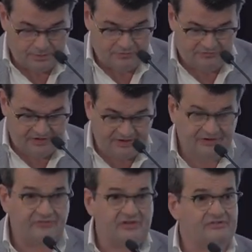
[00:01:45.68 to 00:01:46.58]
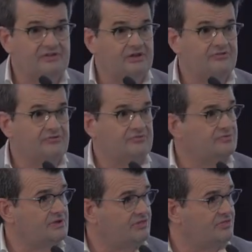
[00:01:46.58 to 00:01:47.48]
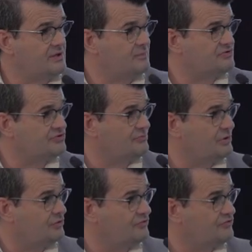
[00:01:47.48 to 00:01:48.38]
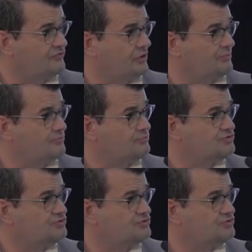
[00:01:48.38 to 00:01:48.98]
The second is this, and it's a theme which emerged from